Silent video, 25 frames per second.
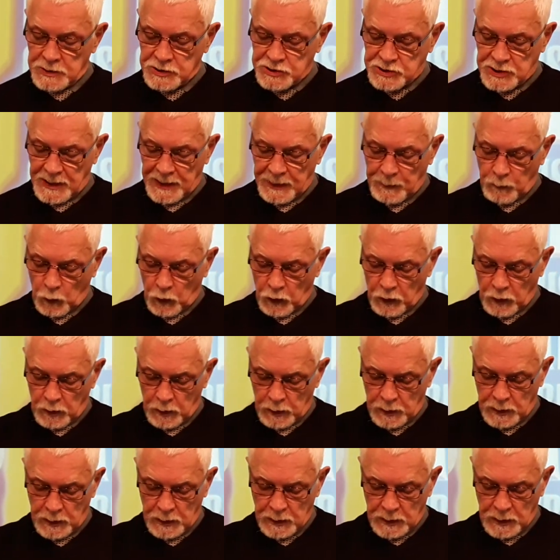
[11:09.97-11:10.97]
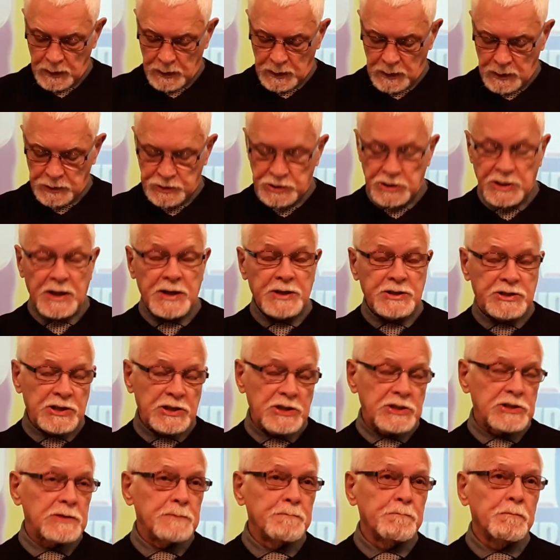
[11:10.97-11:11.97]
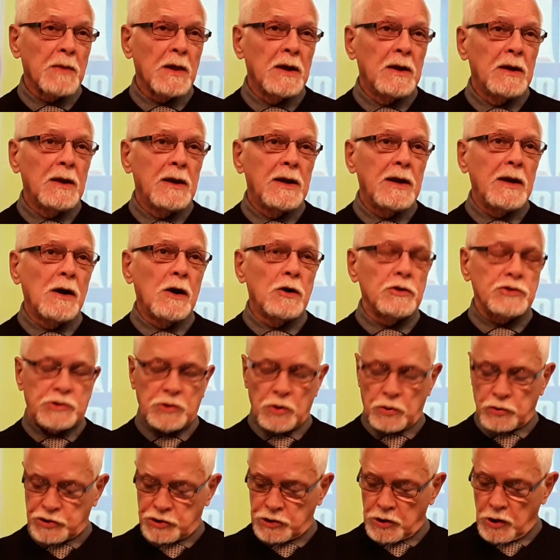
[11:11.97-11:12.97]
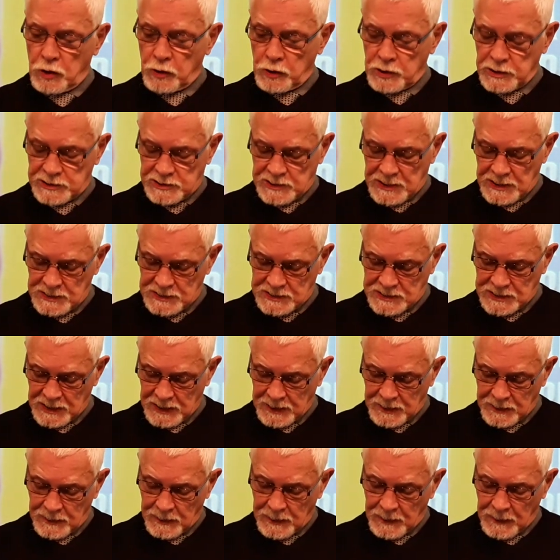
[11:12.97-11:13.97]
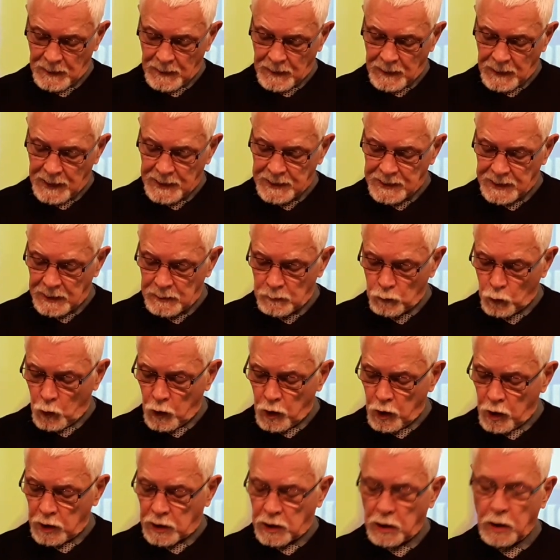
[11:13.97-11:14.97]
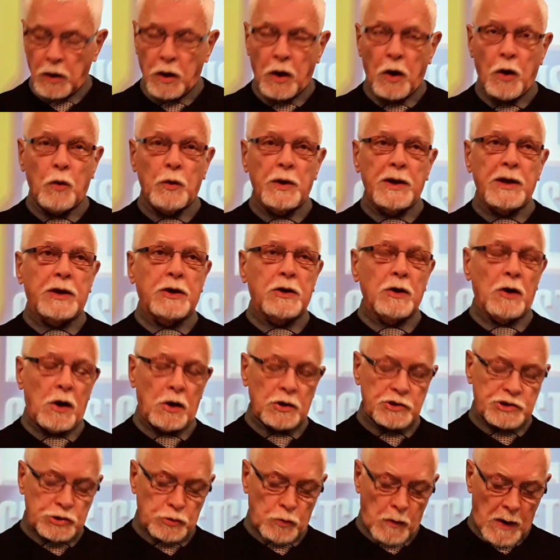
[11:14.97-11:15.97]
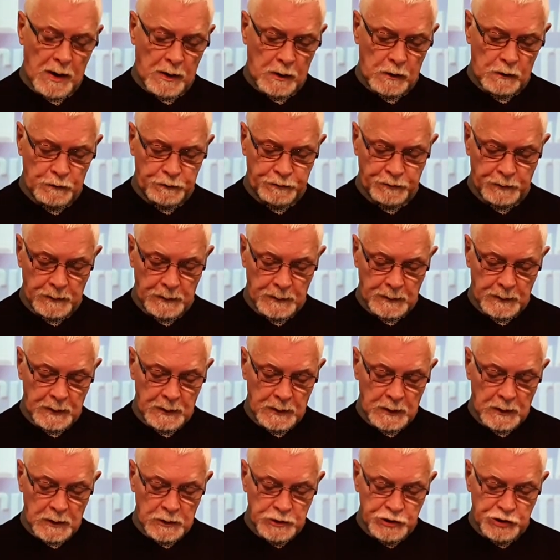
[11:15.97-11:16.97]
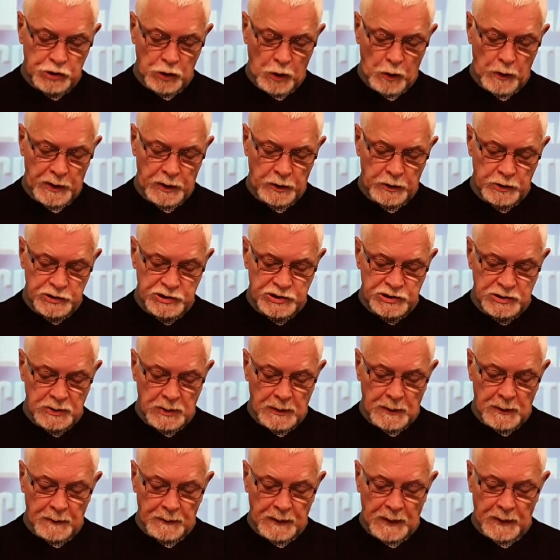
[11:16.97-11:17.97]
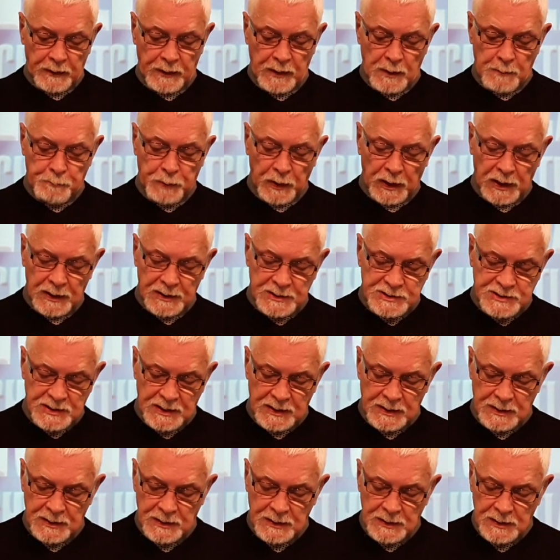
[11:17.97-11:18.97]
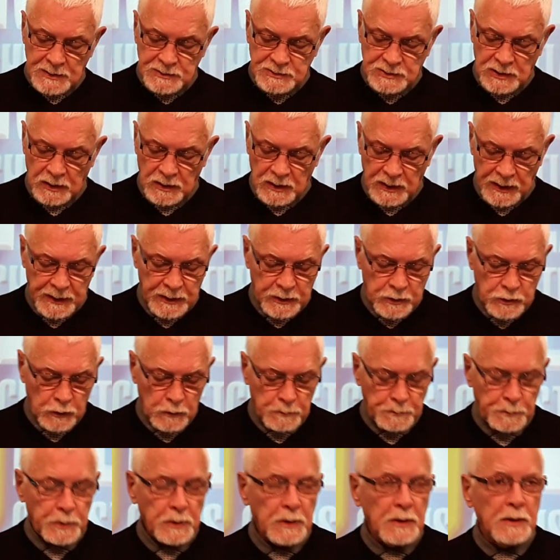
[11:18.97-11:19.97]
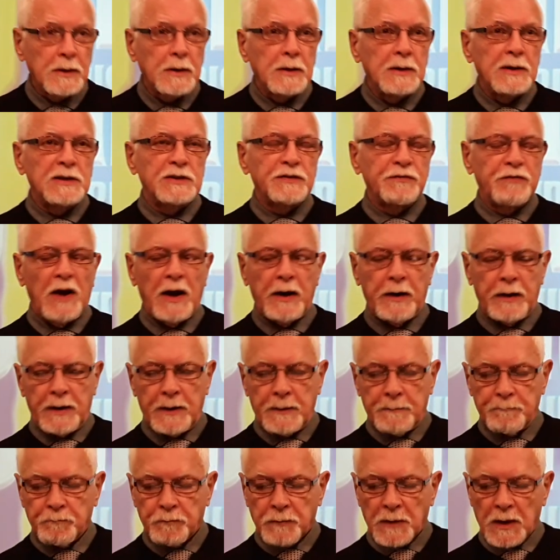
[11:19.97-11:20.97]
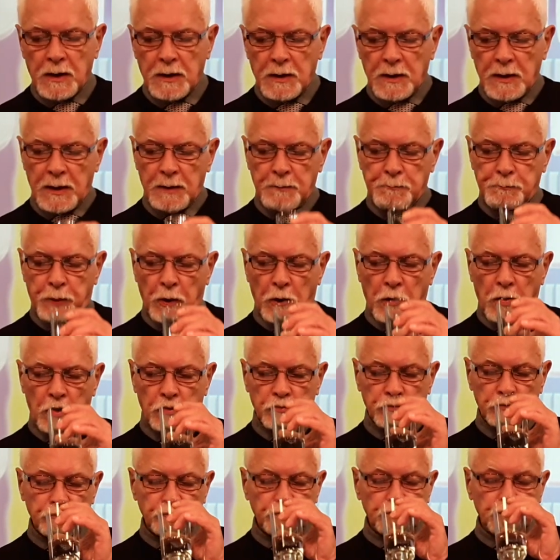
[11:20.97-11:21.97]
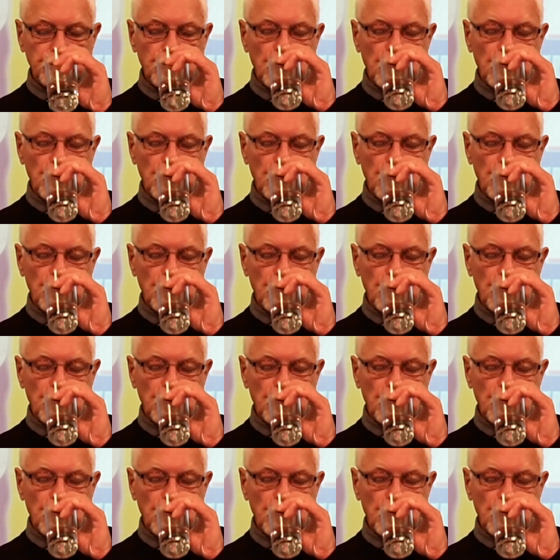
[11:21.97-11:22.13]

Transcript: Teamwork. Jesus, he also showed us, didn't he? He didn't work alone. He called 12, showing us that the ability to link up is very important.